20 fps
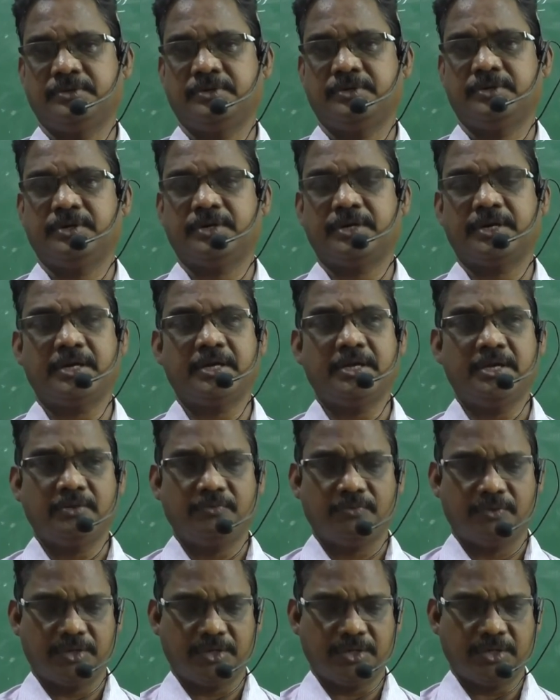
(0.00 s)
Okay,
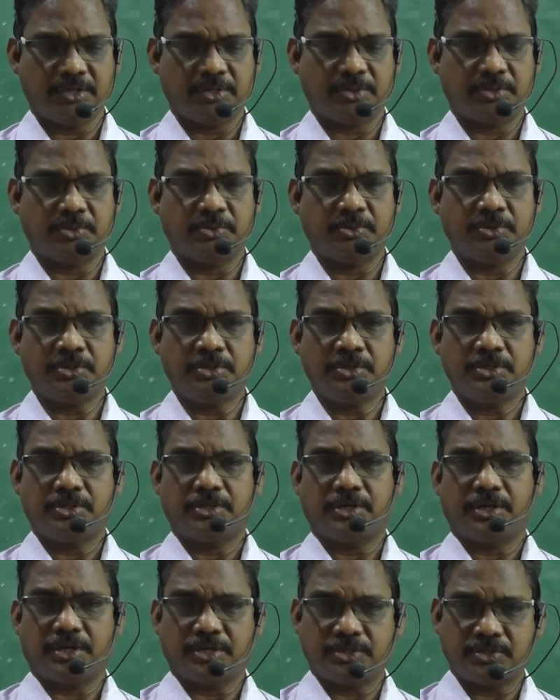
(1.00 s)
we need to
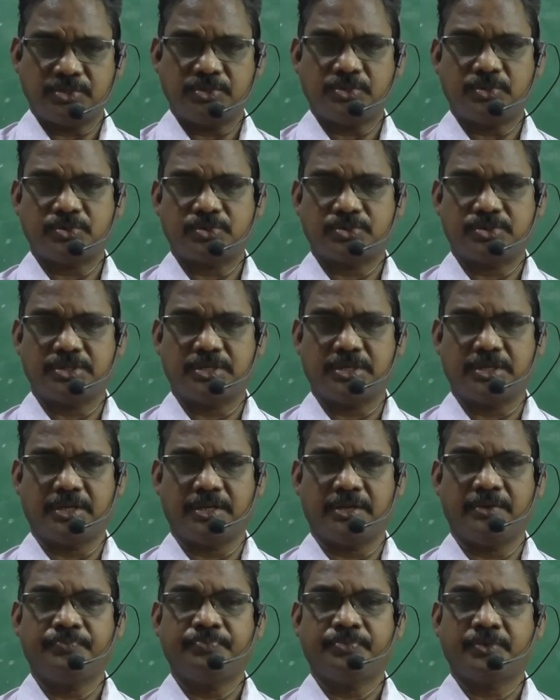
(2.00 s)
reduce
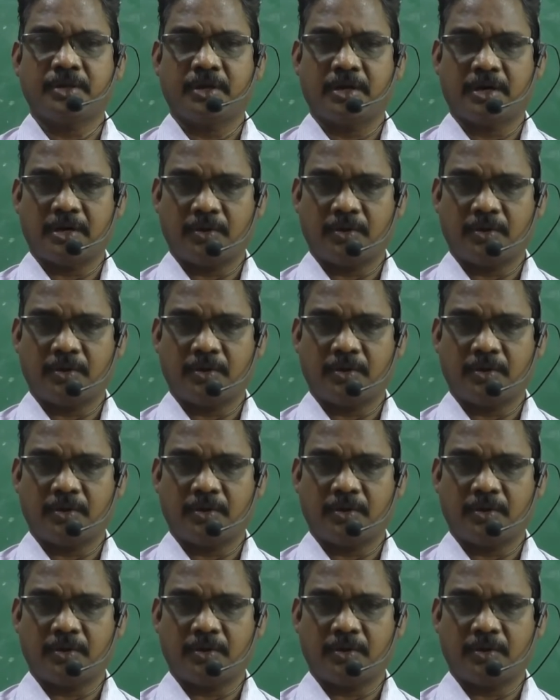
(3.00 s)
the